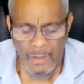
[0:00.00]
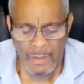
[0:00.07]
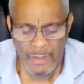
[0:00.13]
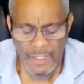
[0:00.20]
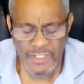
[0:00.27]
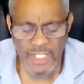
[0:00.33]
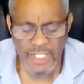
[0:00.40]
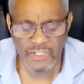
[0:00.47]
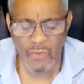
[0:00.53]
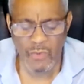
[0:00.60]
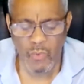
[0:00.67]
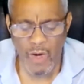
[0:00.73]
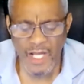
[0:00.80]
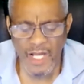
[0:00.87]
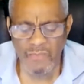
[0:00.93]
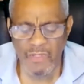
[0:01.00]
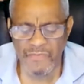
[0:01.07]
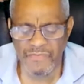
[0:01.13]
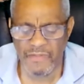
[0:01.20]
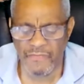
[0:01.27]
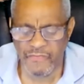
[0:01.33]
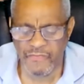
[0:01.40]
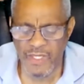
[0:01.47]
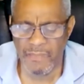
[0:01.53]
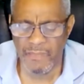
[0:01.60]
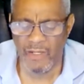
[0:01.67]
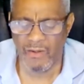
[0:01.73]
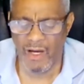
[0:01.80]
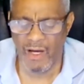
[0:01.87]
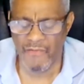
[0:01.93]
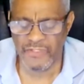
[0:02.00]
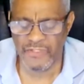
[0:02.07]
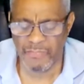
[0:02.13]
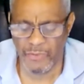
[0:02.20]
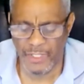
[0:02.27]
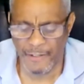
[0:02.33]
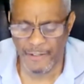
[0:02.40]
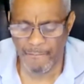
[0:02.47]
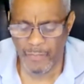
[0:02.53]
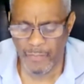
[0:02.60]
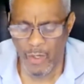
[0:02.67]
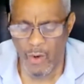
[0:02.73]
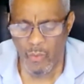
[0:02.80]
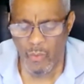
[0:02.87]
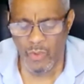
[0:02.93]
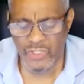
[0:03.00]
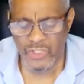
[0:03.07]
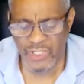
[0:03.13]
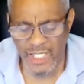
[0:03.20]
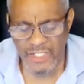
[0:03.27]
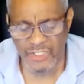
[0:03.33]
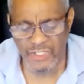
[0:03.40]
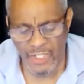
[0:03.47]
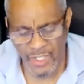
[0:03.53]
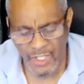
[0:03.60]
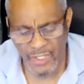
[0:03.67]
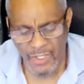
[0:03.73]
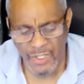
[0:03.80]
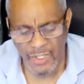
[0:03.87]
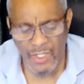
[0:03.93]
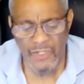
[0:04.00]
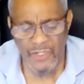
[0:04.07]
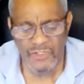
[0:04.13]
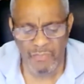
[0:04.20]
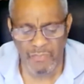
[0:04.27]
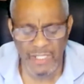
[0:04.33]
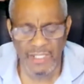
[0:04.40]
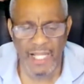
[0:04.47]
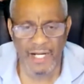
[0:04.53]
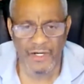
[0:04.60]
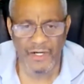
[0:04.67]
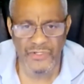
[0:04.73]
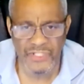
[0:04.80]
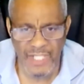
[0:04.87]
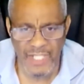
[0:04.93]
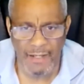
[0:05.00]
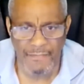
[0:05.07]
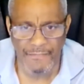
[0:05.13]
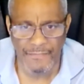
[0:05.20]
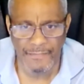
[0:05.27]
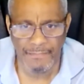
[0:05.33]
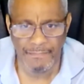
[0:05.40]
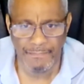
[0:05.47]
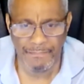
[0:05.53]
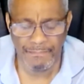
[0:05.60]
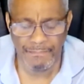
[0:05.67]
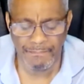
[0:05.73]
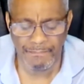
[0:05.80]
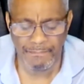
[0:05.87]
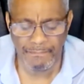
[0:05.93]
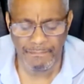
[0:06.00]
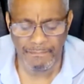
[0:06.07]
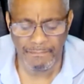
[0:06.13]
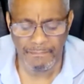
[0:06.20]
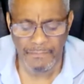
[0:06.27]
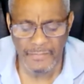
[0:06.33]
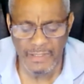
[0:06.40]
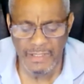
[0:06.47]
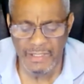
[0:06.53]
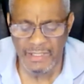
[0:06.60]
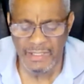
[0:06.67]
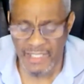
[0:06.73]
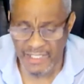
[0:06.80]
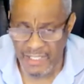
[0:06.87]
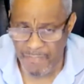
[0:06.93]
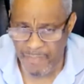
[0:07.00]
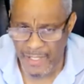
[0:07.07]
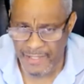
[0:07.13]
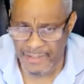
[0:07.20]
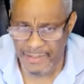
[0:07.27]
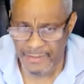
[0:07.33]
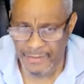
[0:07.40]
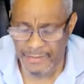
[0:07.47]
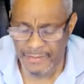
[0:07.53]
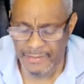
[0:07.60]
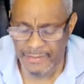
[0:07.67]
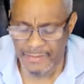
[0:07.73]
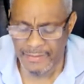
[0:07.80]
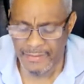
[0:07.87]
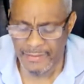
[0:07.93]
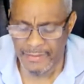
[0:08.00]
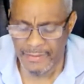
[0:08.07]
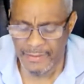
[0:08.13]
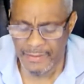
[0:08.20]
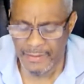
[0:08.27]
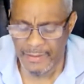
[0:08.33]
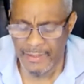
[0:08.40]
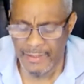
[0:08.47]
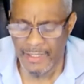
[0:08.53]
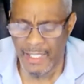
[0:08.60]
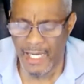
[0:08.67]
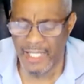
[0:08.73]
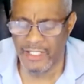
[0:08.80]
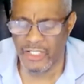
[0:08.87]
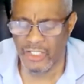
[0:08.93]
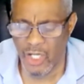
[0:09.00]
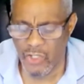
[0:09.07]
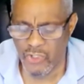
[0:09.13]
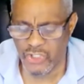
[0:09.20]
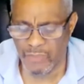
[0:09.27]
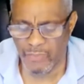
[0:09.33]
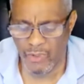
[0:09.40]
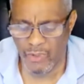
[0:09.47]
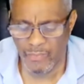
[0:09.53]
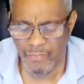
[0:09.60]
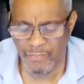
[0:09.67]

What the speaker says: He says the one with the female offspring will teach her to be like herself, independent and negotiable.